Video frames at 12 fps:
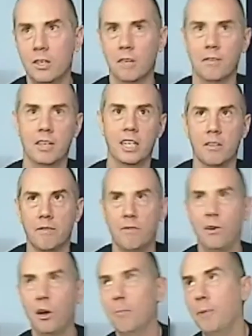If I need to
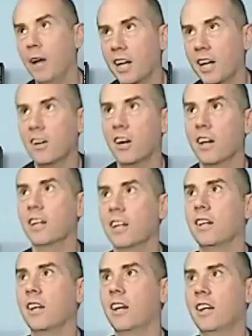fall back on it,
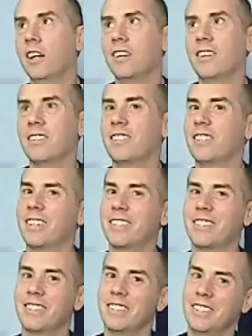it's like
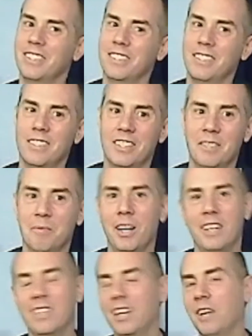you
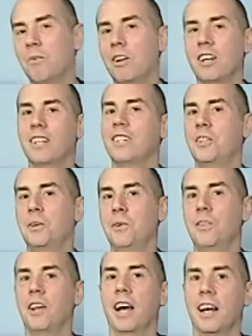might not want to do
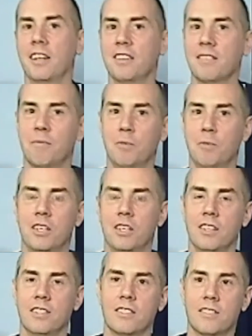that
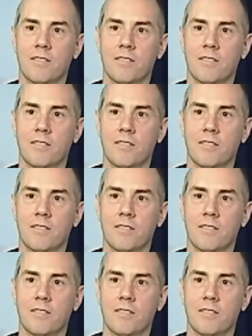because